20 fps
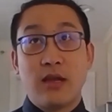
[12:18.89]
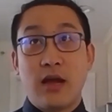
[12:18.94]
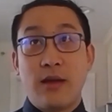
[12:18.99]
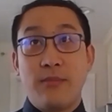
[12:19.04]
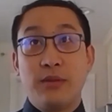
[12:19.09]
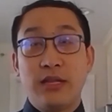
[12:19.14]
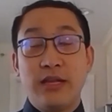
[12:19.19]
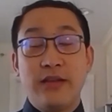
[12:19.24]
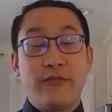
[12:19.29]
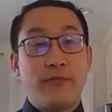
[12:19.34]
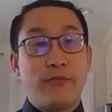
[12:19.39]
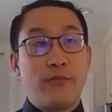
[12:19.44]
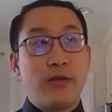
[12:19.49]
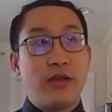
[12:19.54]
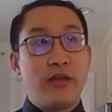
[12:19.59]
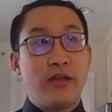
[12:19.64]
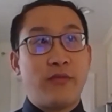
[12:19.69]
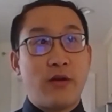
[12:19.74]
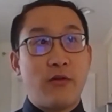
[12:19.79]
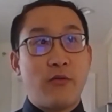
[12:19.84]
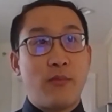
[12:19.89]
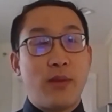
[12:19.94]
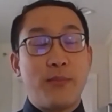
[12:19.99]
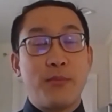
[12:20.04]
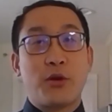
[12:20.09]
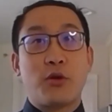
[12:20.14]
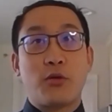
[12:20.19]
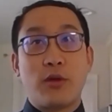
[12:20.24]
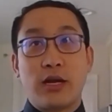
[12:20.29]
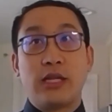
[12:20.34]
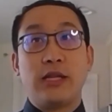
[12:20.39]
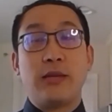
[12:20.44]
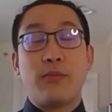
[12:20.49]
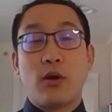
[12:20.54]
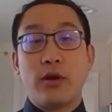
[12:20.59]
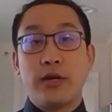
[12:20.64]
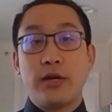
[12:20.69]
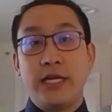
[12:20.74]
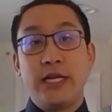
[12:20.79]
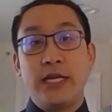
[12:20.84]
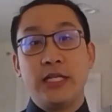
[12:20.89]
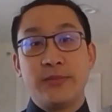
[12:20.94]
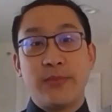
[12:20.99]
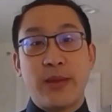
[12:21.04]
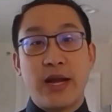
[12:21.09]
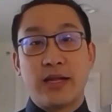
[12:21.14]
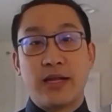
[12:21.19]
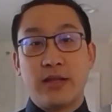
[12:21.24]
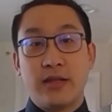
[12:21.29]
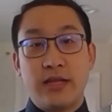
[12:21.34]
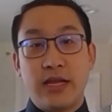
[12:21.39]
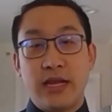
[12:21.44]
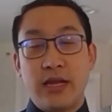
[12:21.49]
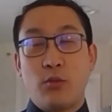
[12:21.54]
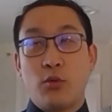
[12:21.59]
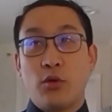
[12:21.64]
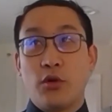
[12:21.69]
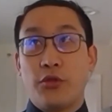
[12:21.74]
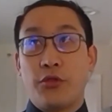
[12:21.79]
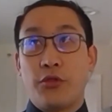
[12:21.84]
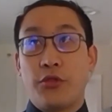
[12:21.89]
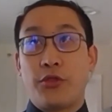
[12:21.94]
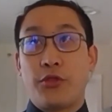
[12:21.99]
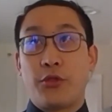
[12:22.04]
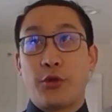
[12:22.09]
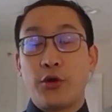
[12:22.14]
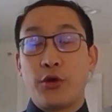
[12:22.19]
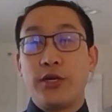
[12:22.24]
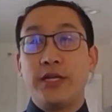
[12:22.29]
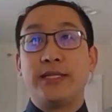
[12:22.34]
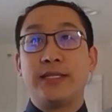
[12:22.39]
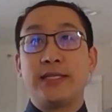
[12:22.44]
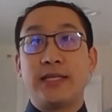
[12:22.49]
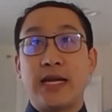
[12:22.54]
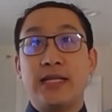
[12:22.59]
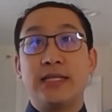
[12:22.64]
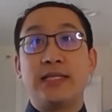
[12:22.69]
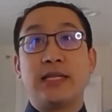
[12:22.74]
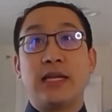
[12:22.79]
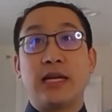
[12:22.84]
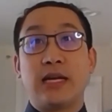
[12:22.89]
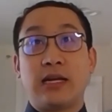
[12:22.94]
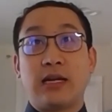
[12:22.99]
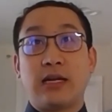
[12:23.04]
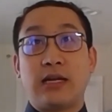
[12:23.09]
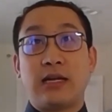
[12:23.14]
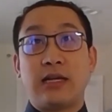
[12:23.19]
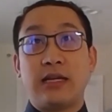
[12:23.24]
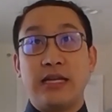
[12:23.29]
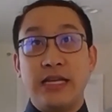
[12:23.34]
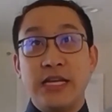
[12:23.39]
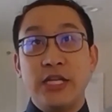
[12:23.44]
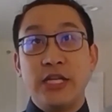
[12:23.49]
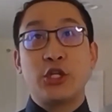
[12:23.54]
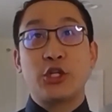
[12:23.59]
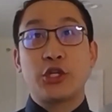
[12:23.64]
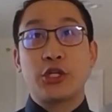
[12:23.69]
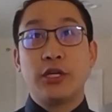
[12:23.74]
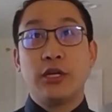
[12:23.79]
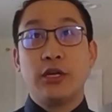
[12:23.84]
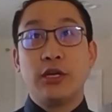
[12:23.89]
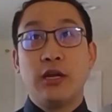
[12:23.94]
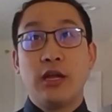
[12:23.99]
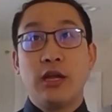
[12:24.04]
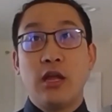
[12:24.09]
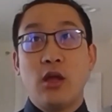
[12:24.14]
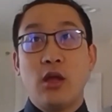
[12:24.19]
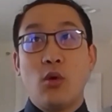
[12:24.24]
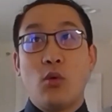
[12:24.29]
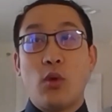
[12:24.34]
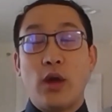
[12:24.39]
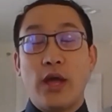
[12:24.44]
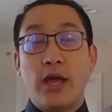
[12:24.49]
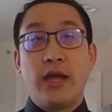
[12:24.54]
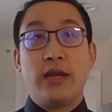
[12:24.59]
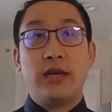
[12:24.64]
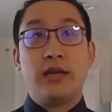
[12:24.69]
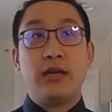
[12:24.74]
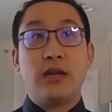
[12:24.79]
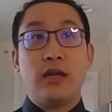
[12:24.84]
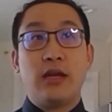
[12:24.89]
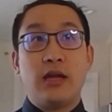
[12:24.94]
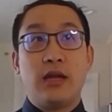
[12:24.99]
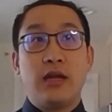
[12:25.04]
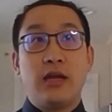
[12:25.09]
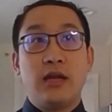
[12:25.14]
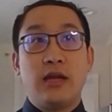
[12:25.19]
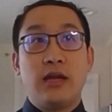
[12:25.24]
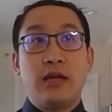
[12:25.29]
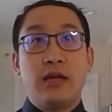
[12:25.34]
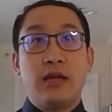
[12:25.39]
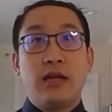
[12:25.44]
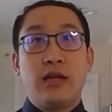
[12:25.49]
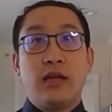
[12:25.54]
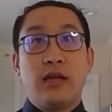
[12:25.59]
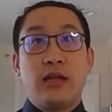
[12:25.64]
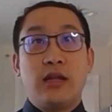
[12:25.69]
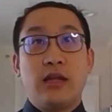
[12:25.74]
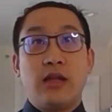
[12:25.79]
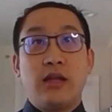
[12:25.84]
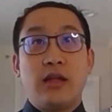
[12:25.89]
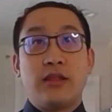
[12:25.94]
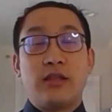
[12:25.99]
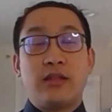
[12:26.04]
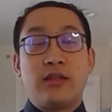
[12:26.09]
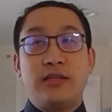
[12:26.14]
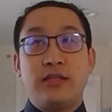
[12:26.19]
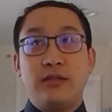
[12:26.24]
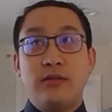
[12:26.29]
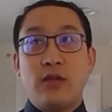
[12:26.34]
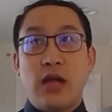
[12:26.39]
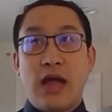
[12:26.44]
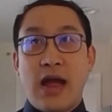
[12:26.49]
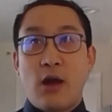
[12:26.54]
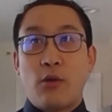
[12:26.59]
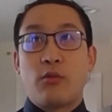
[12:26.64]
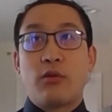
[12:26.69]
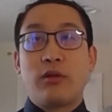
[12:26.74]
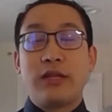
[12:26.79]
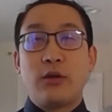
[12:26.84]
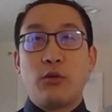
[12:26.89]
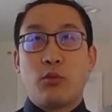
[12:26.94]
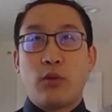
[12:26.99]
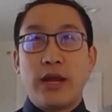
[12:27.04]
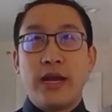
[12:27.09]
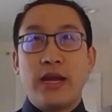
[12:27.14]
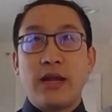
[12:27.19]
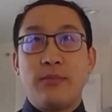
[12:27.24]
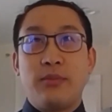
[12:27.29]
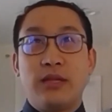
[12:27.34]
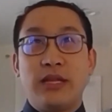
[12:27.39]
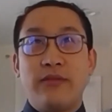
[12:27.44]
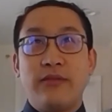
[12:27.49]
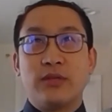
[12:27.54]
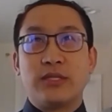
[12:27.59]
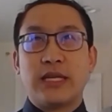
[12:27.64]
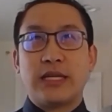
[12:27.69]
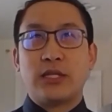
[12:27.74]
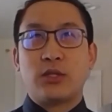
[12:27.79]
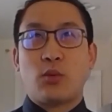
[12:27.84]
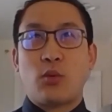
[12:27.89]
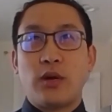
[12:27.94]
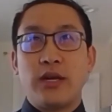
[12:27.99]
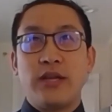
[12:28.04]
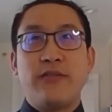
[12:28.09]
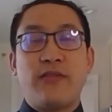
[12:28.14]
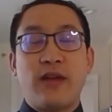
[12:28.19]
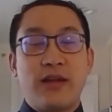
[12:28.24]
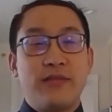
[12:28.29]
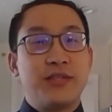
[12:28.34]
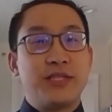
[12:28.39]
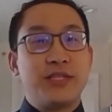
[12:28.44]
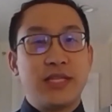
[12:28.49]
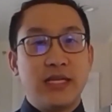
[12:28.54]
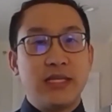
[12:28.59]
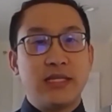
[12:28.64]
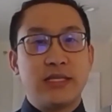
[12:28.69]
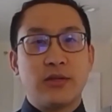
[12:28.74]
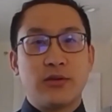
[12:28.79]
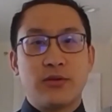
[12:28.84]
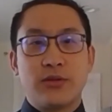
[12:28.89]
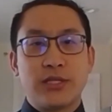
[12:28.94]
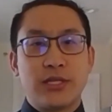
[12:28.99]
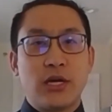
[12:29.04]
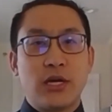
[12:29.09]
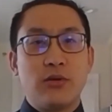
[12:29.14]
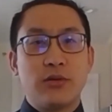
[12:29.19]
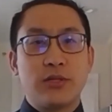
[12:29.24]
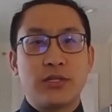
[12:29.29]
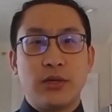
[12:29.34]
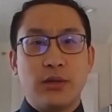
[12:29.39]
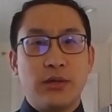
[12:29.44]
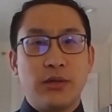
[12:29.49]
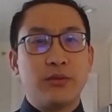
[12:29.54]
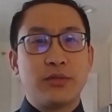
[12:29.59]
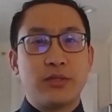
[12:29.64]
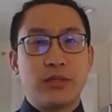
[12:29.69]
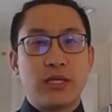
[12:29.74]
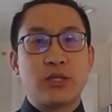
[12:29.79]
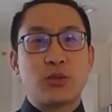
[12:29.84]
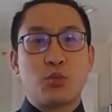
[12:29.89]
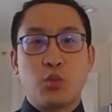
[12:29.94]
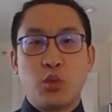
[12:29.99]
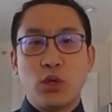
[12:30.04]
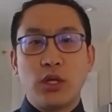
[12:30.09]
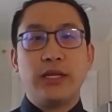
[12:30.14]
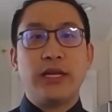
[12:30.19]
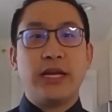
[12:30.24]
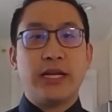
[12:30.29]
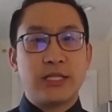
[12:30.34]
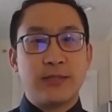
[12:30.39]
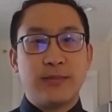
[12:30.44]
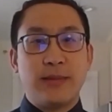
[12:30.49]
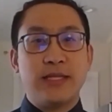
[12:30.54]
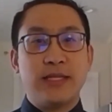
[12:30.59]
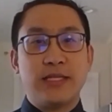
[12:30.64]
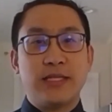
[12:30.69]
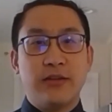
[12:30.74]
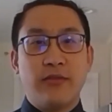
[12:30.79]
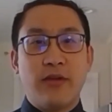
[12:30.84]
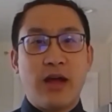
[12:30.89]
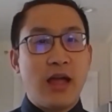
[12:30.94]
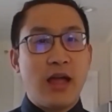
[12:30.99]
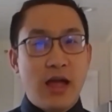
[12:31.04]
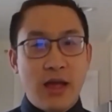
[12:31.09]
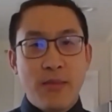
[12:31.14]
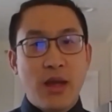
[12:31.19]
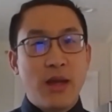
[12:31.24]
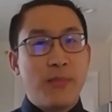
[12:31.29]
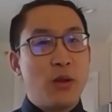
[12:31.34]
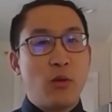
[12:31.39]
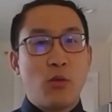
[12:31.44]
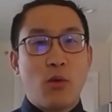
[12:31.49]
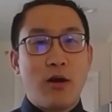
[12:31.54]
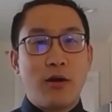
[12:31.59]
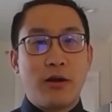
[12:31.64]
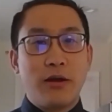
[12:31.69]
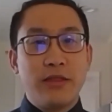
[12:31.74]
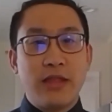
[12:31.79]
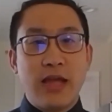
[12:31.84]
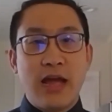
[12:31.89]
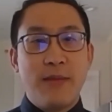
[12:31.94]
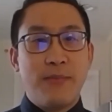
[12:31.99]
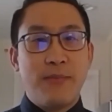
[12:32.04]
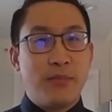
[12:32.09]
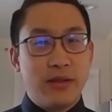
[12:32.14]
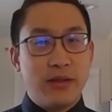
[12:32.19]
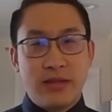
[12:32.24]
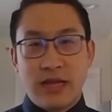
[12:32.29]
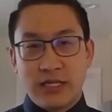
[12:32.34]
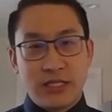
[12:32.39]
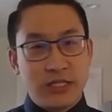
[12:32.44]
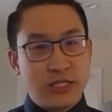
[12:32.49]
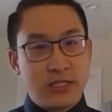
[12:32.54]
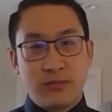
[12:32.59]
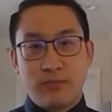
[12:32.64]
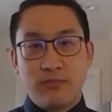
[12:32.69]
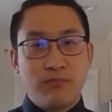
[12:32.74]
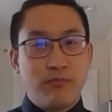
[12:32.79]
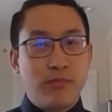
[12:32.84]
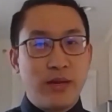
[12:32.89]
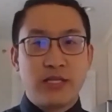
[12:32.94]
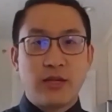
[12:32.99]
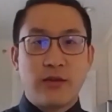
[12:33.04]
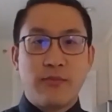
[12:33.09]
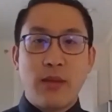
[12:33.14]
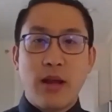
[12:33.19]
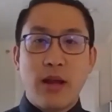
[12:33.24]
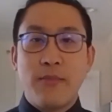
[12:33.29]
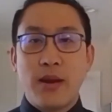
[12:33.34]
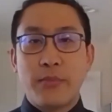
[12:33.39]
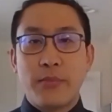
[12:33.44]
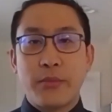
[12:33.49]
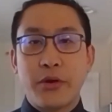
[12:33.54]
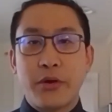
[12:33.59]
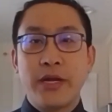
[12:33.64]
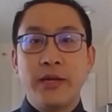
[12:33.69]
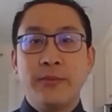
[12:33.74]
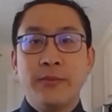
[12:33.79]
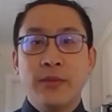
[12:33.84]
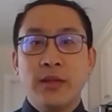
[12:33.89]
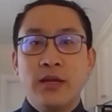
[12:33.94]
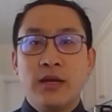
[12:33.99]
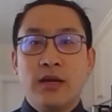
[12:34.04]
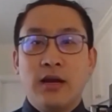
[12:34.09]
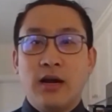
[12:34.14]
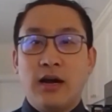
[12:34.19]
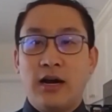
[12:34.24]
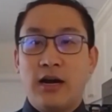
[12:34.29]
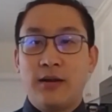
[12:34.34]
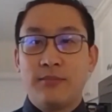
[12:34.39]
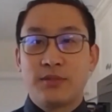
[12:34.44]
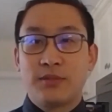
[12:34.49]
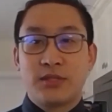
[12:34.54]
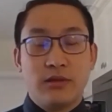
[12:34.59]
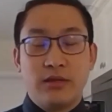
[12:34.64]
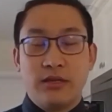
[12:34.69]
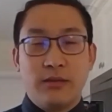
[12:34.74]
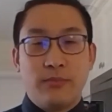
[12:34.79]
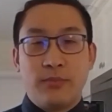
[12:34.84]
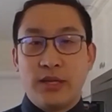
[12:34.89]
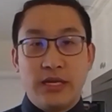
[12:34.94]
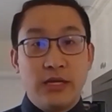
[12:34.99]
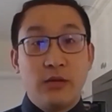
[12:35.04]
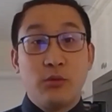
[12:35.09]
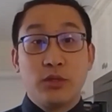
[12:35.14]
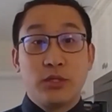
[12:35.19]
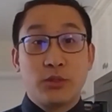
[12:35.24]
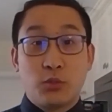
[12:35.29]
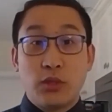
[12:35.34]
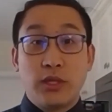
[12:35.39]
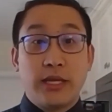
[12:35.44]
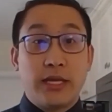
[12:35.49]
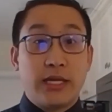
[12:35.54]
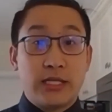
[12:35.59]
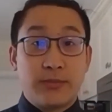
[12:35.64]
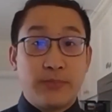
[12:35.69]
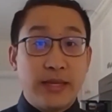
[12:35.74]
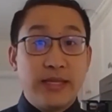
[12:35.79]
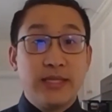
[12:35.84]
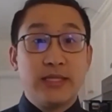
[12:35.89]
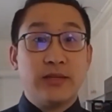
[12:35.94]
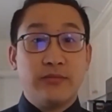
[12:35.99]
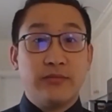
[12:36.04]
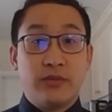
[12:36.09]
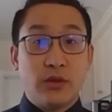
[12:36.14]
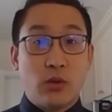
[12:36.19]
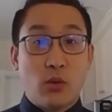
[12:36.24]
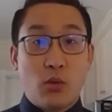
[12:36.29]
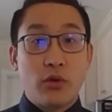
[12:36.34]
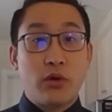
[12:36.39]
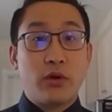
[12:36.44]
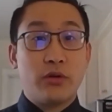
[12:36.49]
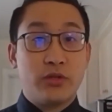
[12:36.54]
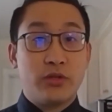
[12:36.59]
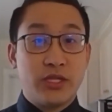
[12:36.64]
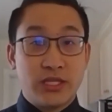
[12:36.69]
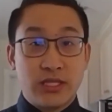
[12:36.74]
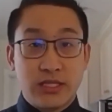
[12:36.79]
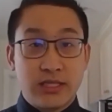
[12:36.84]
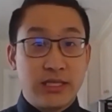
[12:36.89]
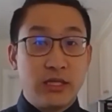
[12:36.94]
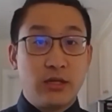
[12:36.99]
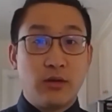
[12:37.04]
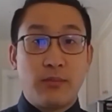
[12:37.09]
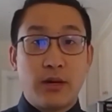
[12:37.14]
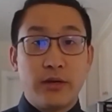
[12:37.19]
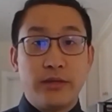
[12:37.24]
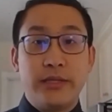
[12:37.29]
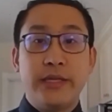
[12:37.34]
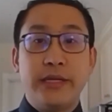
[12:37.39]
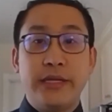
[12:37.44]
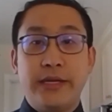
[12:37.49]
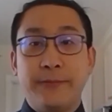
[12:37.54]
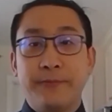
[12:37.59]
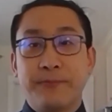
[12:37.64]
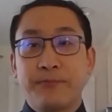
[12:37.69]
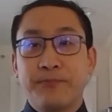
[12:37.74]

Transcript: I believe, if I remember correctly, martinis back in the day were 30 cents each, when the hourly rate, I believe, was like 25 cents or so. So it was just really expensive. I might be wrong on that, but that's just based on my memory. But it was really expensive to order just a single martini.